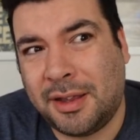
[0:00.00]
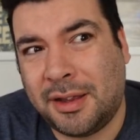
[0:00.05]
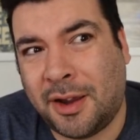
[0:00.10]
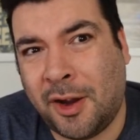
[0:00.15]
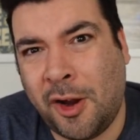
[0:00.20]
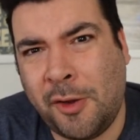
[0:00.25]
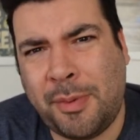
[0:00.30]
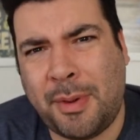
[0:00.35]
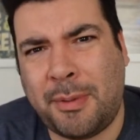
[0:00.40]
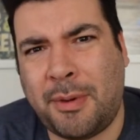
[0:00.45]

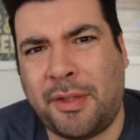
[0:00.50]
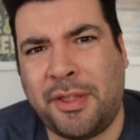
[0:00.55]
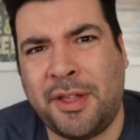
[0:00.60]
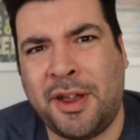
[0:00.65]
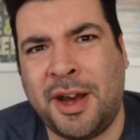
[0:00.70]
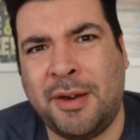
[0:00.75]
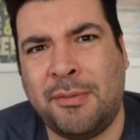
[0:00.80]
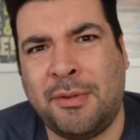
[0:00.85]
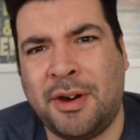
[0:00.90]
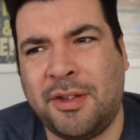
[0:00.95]
I hope I'm not the
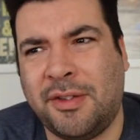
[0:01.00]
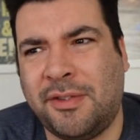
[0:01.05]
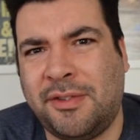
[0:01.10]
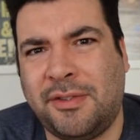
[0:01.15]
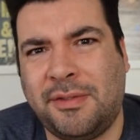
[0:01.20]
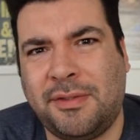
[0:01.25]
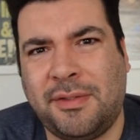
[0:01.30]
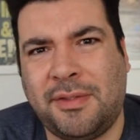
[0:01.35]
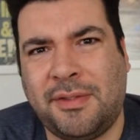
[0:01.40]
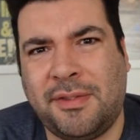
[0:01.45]
only one that's
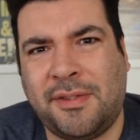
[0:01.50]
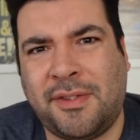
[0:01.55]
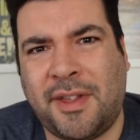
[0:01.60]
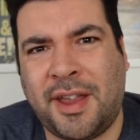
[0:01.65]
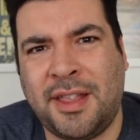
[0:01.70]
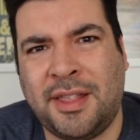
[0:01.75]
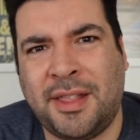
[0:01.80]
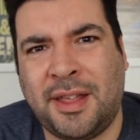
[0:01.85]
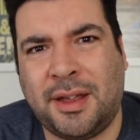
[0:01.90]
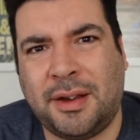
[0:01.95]

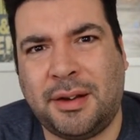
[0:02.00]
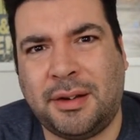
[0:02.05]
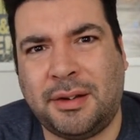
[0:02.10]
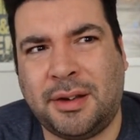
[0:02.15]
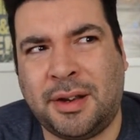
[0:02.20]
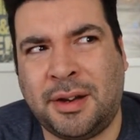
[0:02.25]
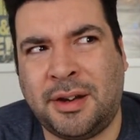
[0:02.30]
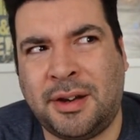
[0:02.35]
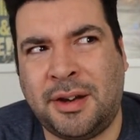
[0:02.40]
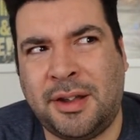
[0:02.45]
saying that.
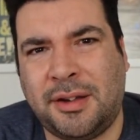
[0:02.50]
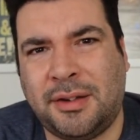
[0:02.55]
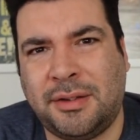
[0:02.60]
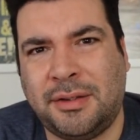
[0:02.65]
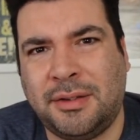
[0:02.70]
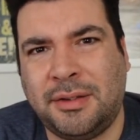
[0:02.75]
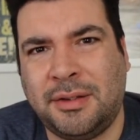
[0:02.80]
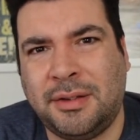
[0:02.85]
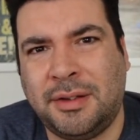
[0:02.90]
I don't know.